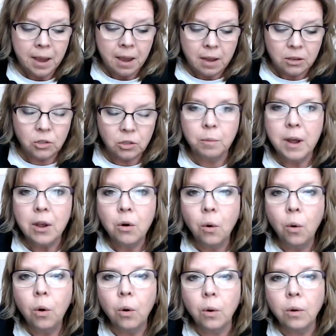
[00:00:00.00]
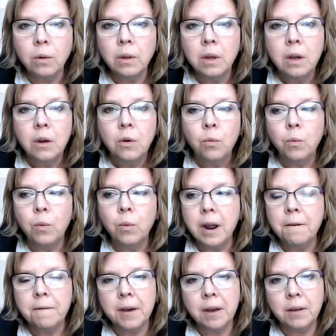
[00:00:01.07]
So my goal, when I
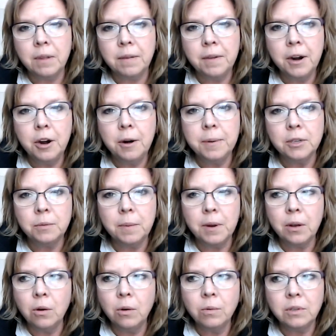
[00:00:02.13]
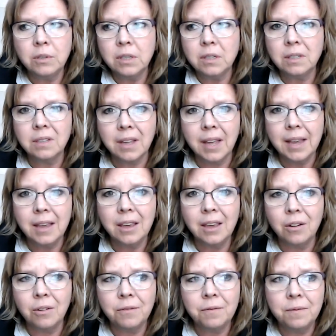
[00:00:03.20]
found the therapist, my goal was just to, like,
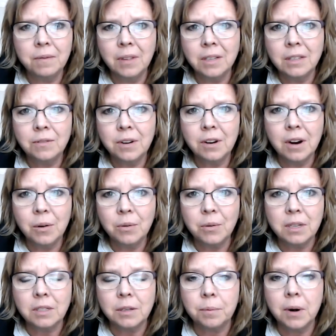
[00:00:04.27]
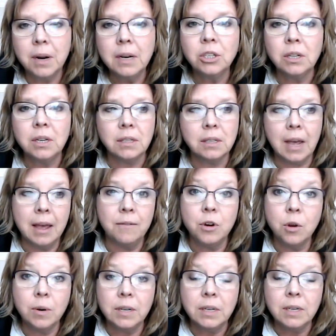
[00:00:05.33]
let's figure out what this depression is. I have
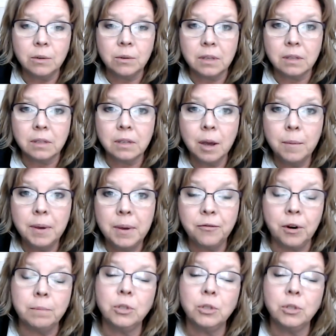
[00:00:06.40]
no idea where this is coming from.